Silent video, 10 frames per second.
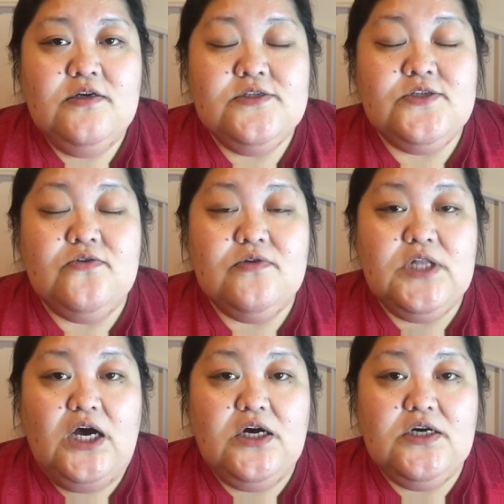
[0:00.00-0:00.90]
so
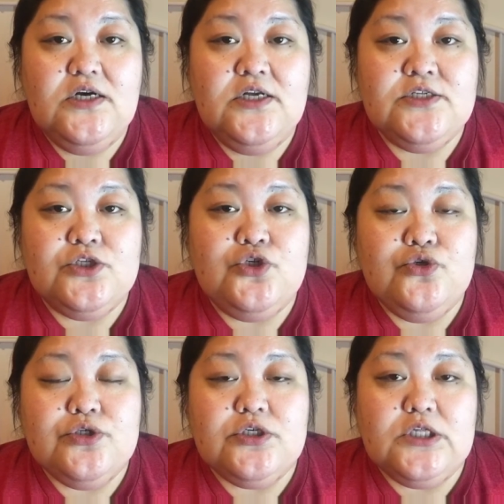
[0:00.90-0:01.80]
lo is
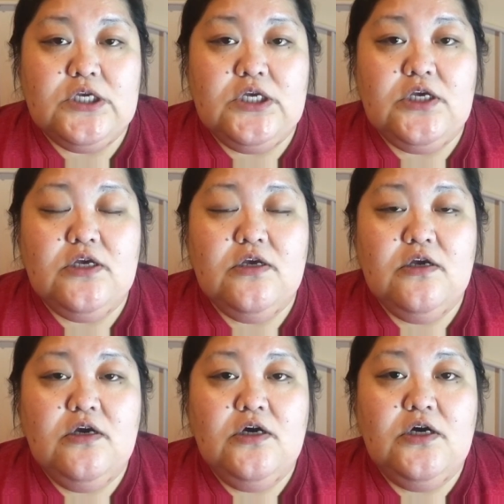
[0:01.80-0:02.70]
usually
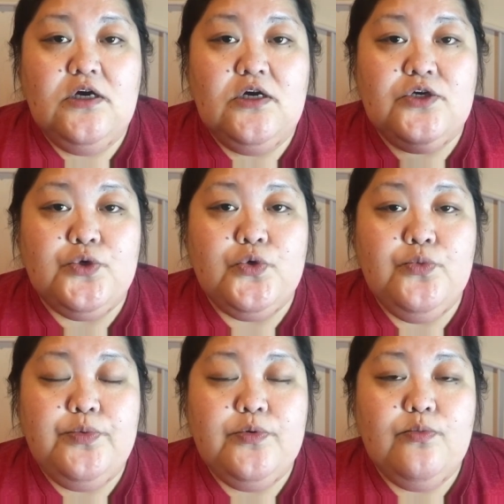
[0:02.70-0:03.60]
a group
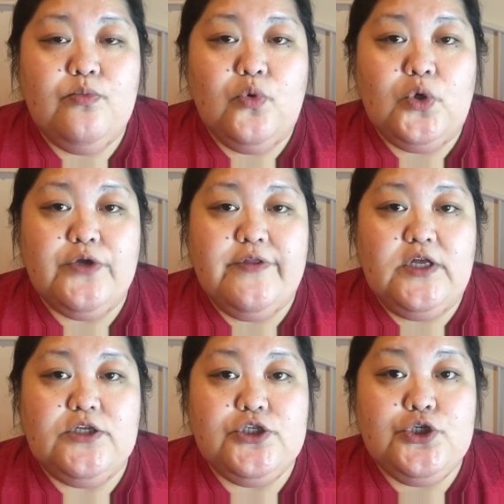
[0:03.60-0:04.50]
more
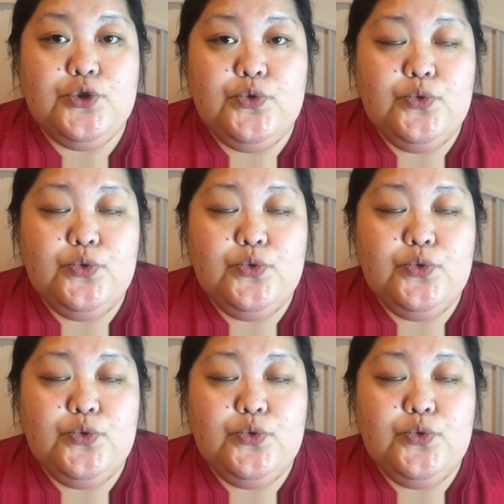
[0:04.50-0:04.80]
than two